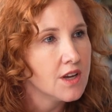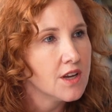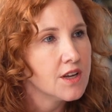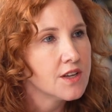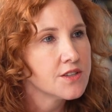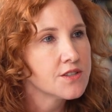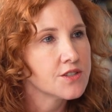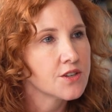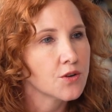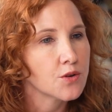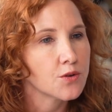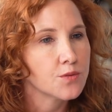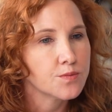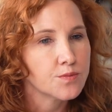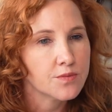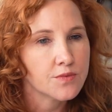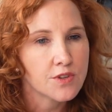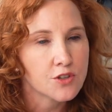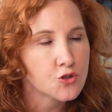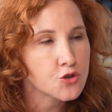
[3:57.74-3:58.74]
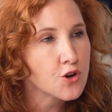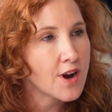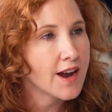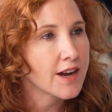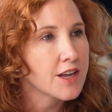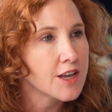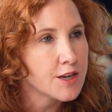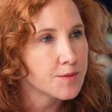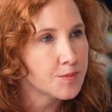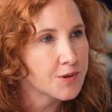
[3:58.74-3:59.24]
So the
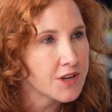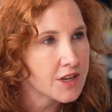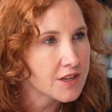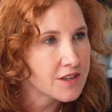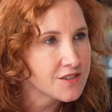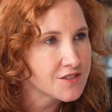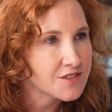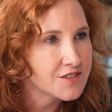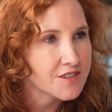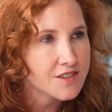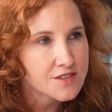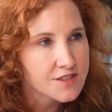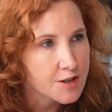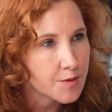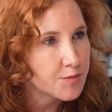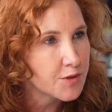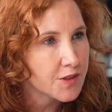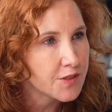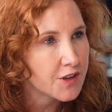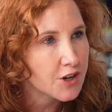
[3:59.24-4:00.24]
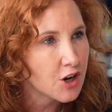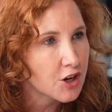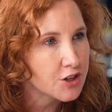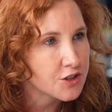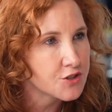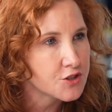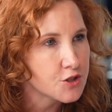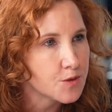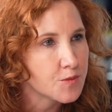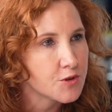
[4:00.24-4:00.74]
tracking piece is something that our
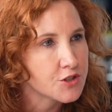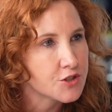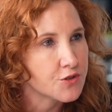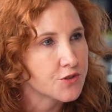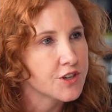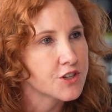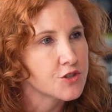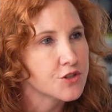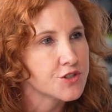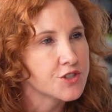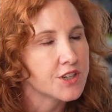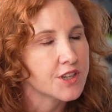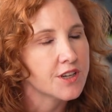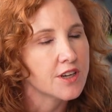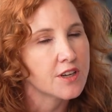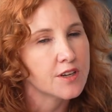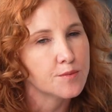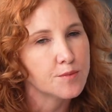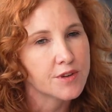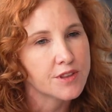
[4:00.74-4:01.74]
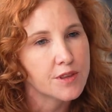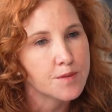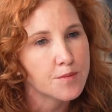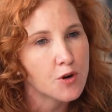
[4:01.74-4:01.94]
consumers are interested in, but the